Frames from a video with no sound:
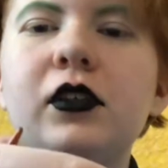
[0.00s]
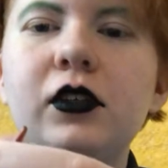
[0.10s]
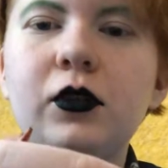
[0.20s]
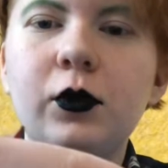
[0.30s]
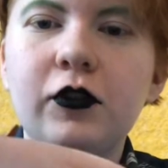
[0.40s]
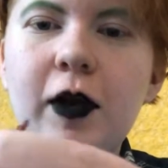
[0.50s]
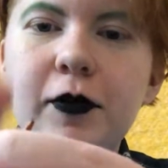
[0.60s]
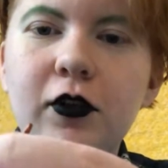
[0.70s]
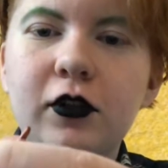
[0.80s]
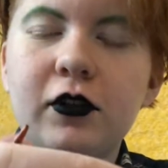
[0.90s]
You want to wrap
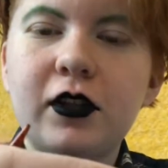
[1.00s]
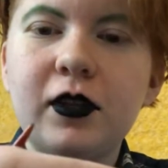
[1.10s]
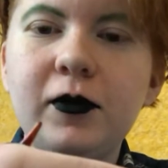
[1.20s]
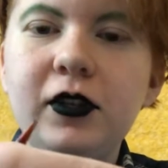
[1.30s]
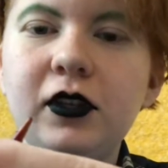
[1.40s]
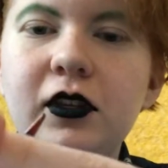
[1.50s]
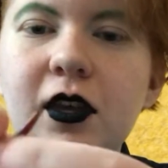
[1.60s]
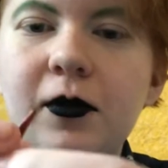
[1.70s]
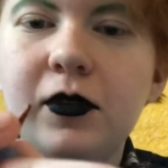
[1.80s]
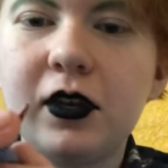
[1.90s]
your yarn around the
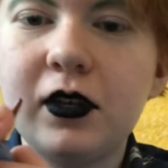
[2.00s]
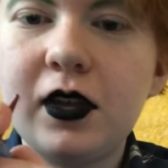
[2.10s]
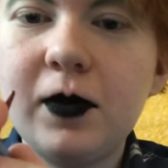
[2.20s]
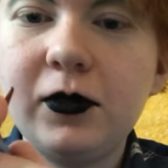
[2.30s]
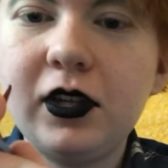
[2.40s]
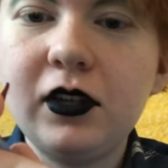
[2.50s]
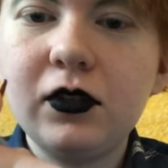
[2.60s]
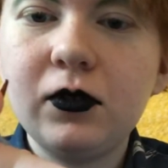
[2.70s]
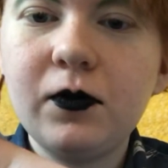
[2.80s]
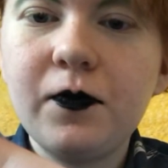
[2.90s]
empty
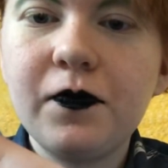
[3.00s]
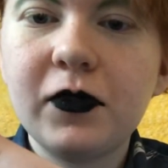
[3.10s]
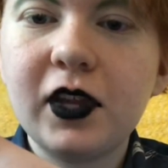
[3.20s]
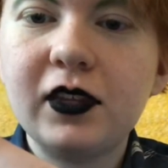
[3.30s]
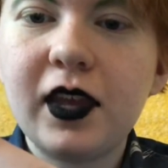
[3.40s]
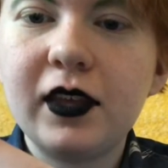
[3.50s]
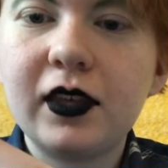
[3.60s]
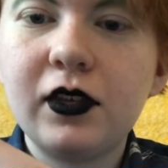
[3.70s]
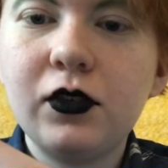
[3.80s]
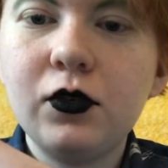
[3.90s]
needle and take
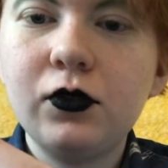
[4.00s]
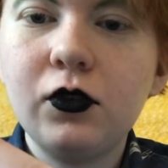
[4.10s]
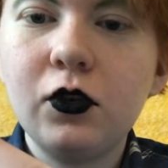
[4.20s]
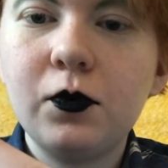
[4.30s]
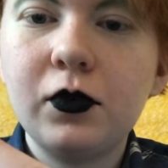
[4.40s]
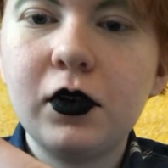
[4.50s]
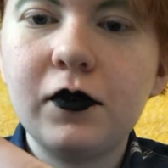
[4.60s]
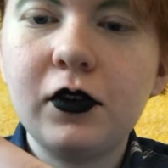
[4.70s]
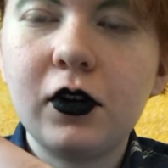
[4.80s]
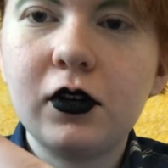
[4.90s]
that new loop of
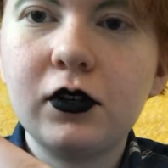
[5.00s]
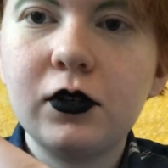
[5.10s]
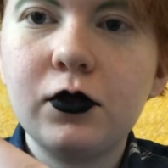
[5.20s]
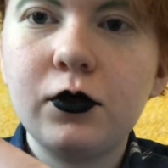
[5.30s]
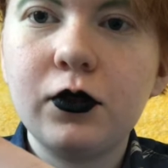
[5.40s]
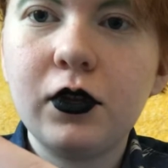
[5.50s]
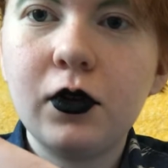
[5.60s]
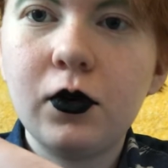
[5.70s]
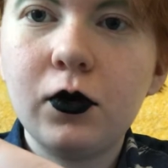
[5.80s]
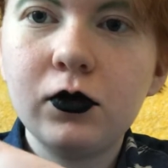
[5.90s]
yarn through the
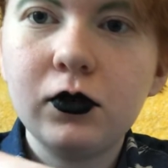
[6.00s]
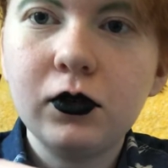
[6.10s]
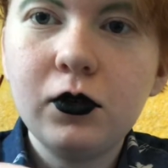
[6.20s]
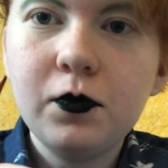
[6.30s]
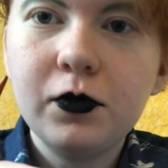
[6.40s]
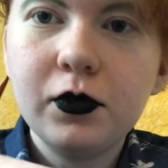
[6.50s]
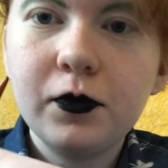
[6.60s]
old loop,